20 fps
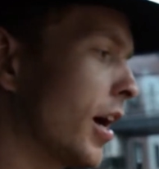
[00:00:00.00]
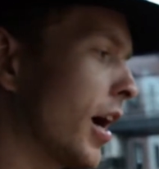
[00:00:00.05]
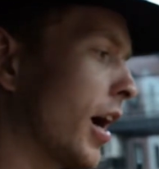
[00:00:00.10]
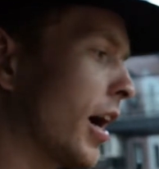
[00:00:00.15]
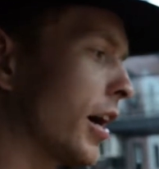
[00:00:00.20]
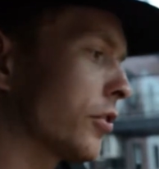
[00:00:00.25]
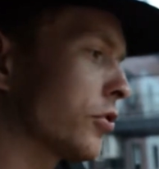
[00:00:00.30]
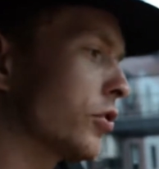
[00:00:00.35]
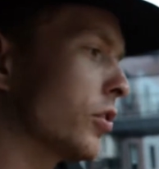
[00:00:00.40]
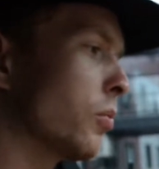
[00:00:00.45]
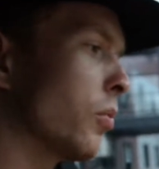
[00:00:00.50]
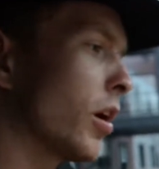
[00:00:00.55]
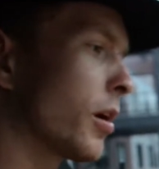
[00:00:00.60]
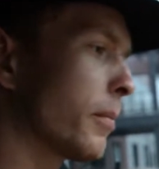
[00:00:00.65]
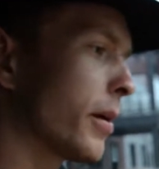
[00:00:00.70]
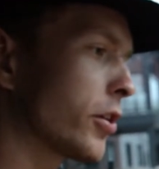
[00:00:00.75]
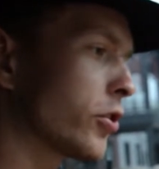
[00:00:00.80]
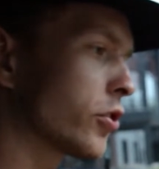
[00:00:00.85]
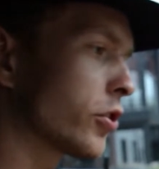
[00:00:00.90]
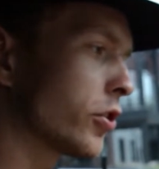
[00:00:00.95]
So you want
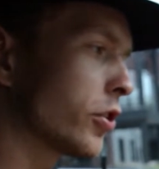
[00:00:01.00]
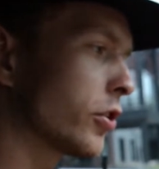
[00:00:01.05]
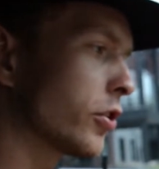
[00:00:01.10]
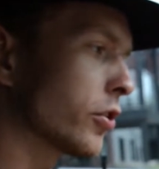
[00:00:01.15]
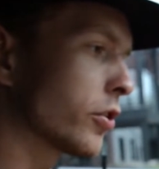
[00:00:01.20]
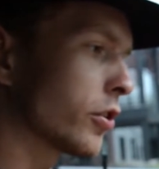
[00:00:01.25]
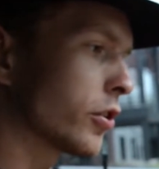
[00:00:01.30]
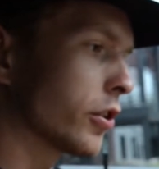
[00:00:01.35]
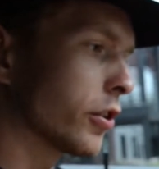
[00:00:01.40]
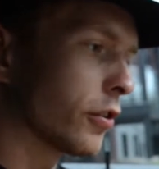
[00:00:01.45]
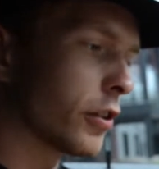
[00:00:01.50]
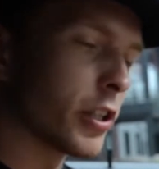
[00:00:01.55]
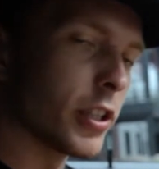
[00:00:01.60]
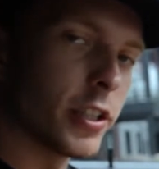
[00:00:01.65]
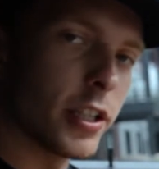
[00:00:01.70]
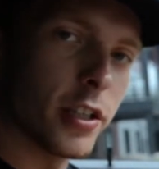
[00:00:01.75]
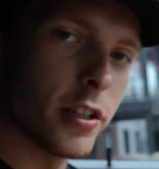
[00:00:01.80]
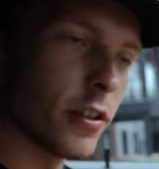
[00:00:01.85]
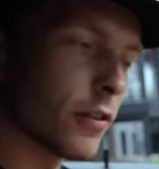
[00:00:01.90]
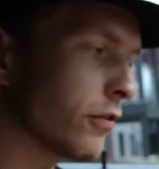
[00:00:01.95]
to make sure you're
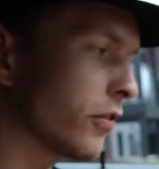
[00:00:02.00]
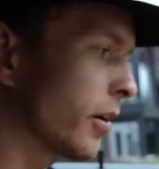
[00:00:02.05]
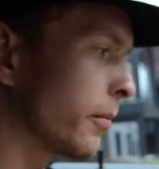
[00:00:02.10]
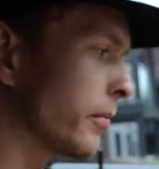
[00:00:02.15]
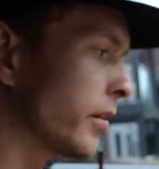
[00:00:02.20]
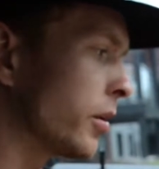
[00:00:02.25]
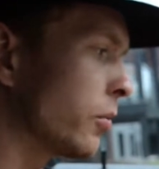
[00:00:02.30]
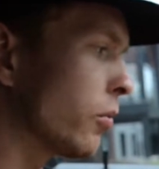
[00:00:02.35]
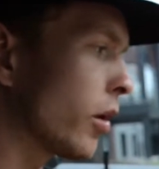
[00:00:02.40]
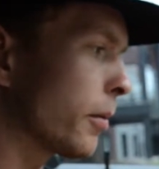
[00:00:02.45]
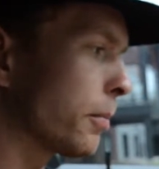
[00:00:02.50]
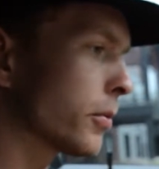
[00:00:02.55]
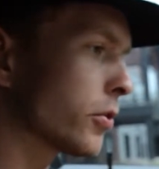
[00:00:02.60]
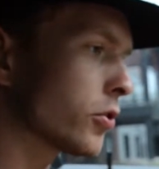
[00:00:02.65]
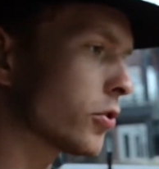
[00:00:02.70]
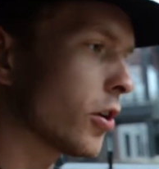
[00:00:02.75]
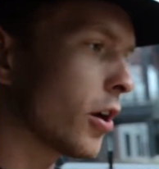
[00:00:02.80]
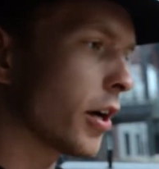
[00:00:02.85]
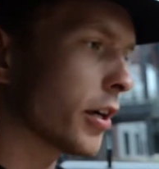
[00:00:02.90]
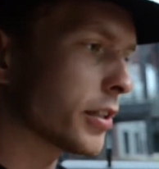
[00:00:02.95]
clear from the
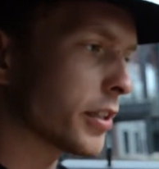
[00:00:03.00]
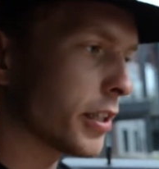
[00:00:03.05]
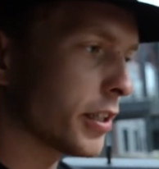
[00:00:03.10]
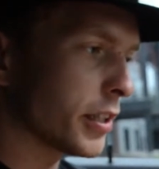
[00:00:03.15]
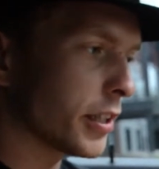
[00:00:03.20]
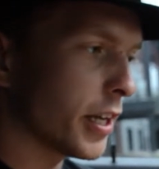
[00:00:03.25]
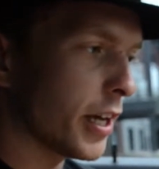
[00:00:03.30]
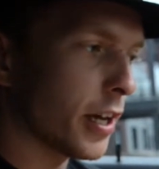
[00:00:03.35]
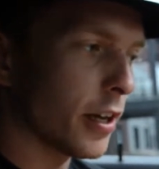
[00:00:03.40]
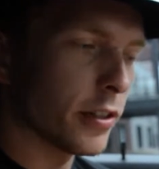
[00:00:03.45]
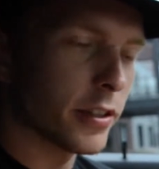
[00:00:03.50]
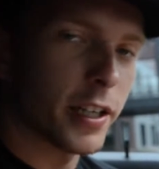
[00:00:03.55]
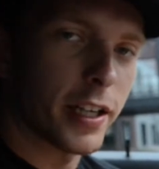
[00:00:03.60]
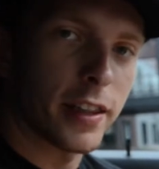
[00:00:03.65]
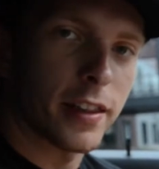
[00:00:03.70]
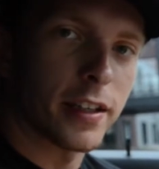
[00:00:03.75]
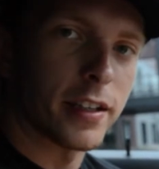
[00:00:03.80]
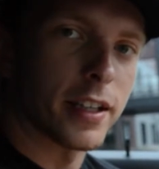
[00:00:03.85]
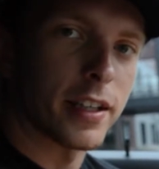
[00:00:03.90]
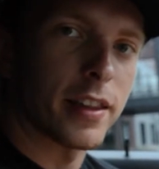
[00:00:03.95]
wiper stalks, indicator,
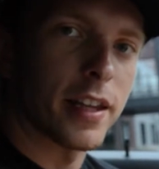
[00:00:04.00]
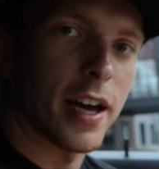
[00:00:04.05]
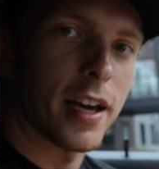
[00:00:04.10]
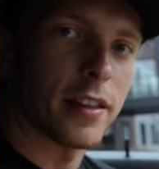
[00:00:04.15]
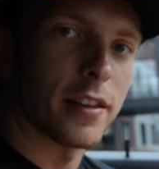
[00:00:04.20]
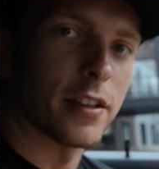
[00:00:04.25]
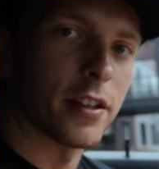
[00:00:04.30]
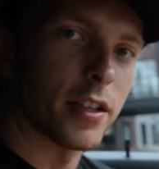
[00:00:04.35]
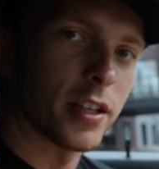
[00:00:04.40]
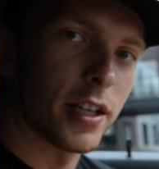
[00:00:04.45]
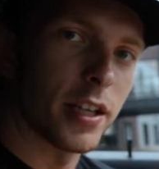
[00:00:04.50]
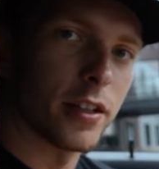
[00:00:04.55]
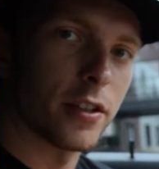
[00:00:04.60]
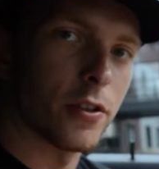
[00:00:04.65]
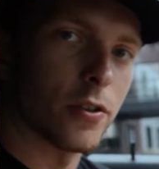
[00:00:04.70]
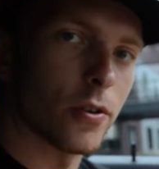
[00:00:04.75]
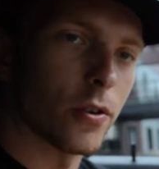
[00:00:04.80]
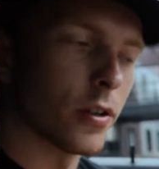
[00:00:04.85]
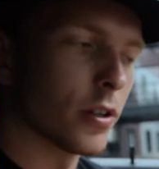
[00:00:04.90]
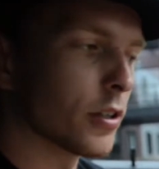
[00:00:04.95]
anything like that, that you can
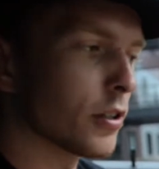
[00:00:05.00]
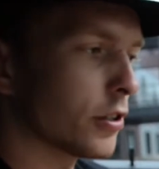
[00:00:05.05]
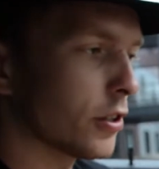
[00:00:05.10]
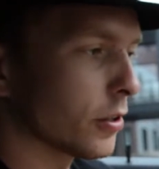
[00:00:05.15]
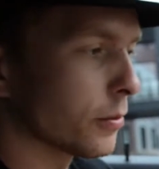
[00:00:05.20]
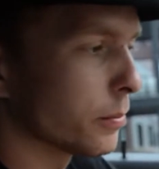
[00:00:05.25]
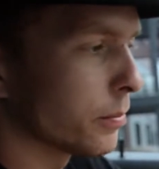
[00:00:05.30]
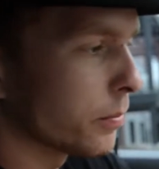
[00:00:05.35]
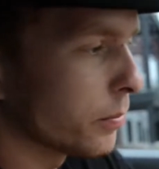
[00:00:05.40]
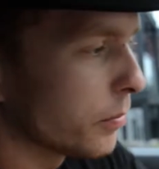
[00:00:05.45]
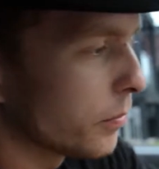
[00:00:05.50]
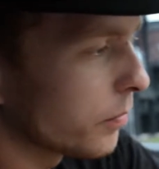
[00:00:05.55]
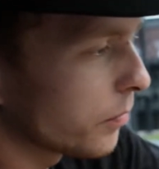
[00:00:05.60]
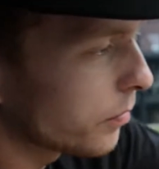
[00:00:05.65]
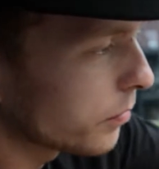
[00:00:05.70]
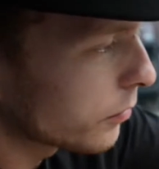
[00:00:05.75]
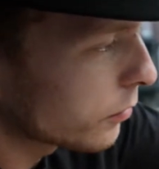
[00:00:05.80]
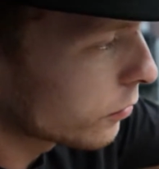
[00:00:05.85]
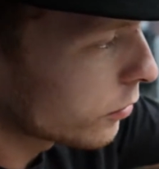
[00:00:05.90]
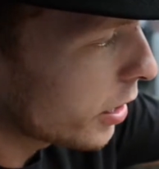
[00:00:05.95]
get your
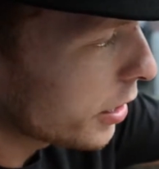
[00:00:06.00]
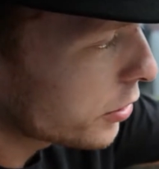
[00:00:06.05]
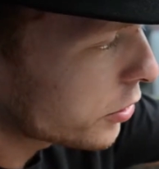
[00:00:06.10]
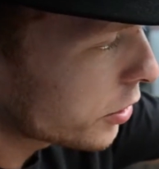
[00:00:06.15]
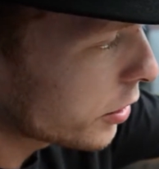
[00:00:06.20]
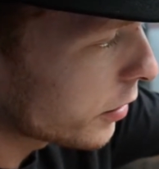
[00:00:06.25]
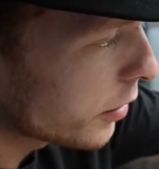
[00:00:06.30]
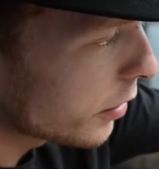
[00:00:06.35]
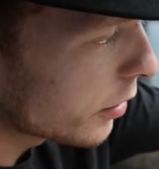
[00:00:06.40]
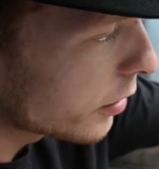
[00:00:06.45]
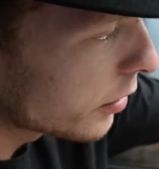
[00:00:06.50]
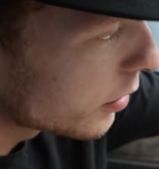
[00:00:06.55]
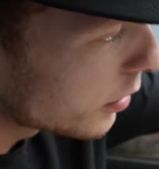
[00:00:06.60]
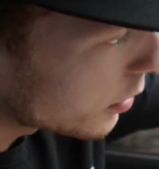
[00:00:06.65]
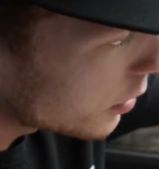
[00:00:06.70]
wrench in there.